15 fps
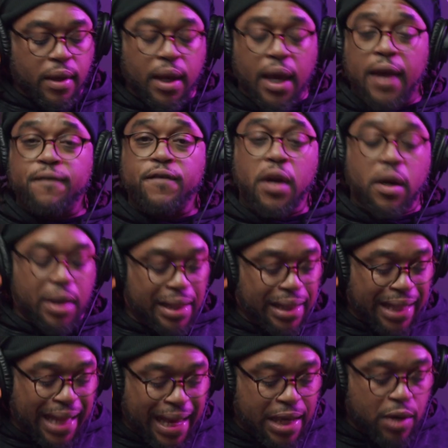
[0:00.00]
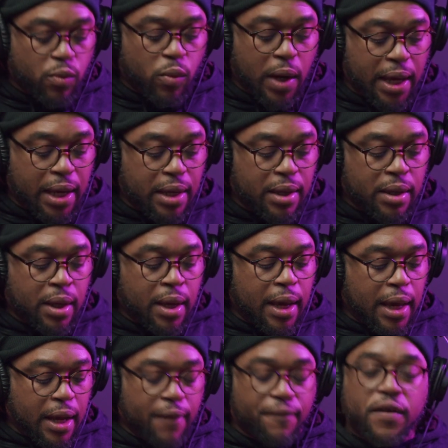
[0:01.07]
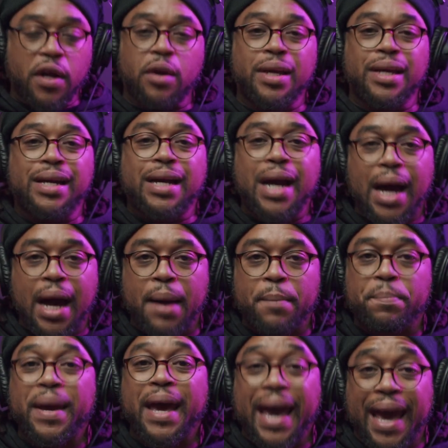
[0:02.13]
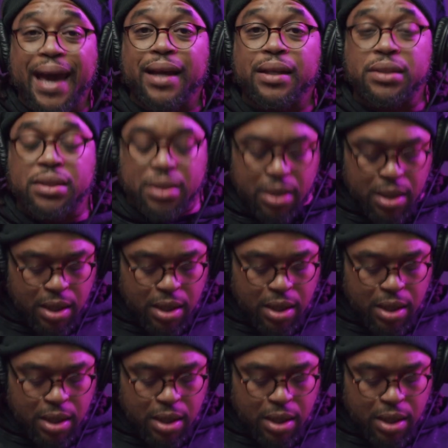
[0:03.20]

a very lightweight and a very compact